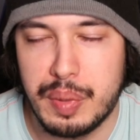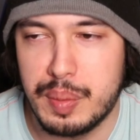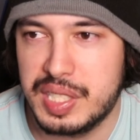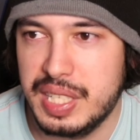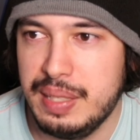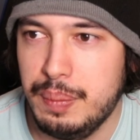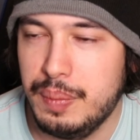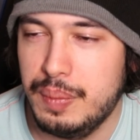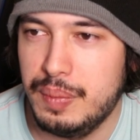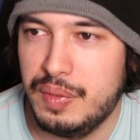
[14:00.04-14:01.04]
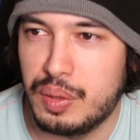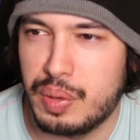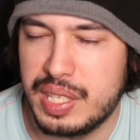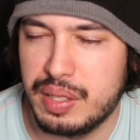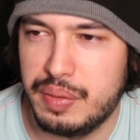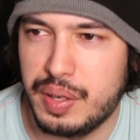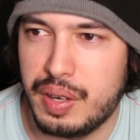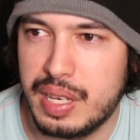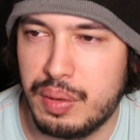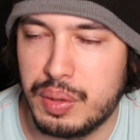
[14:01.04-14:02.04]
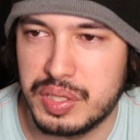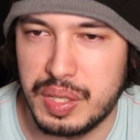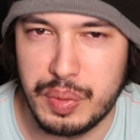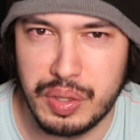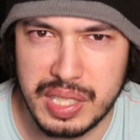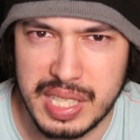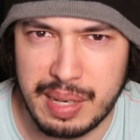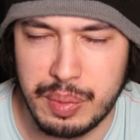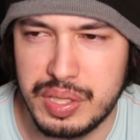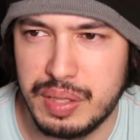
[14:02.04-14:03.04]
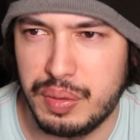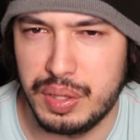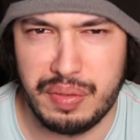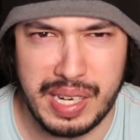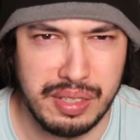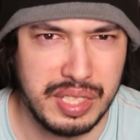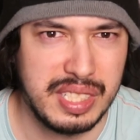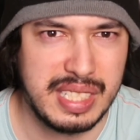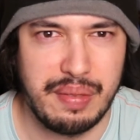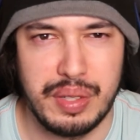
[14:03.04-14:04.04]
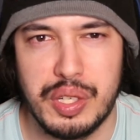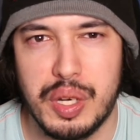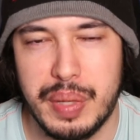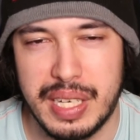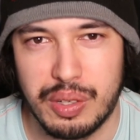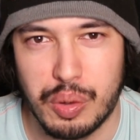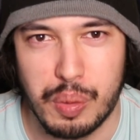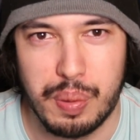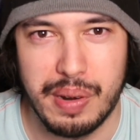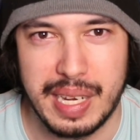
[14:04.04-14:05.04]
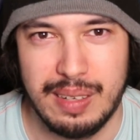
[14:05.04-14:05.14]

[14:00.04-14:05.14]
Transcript: BBC, for Radio 5, alongside Maurice Hamilton for the 2007 European Grand Prix.